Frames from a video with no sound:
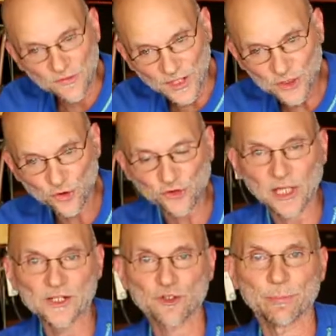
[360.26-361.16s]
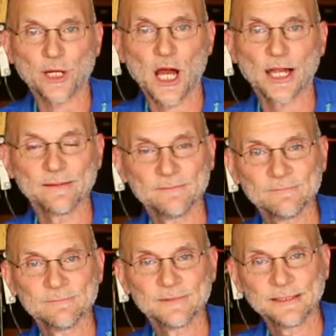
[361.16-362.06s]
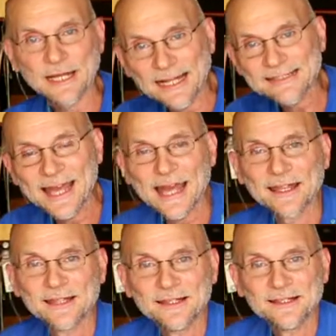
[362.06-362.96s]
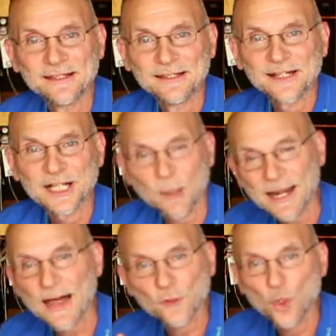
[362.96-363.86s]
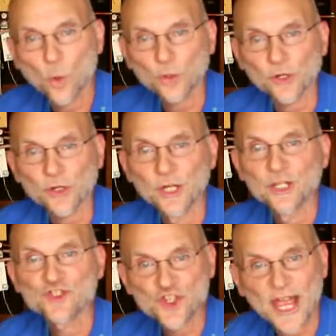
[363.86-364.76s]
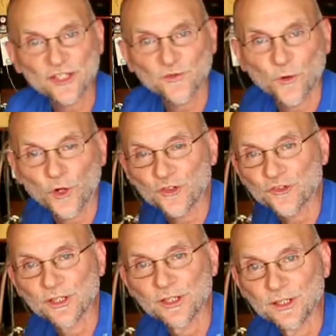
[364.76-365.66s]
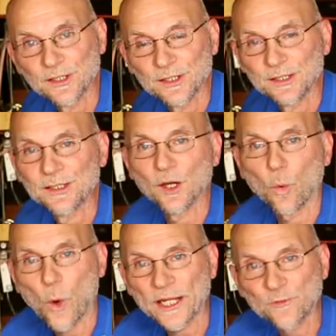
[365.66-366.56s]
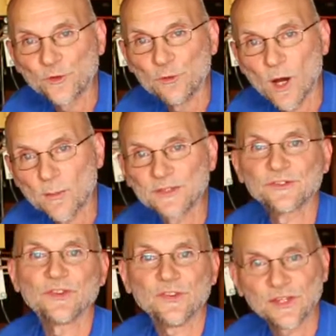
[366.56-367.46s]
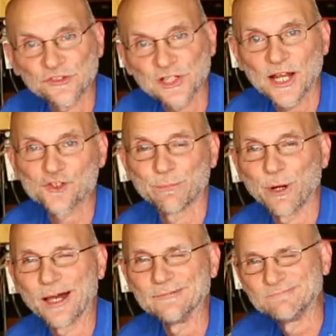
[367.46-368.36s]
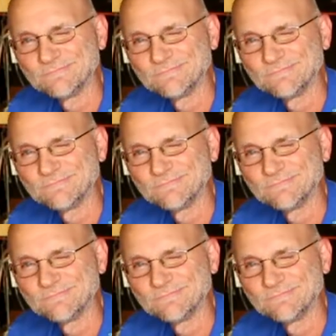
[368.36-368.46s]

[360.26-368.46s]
then you slide your butt on. You got that? Coming out of the corner, chest first, wait a few moments, then slide your butt.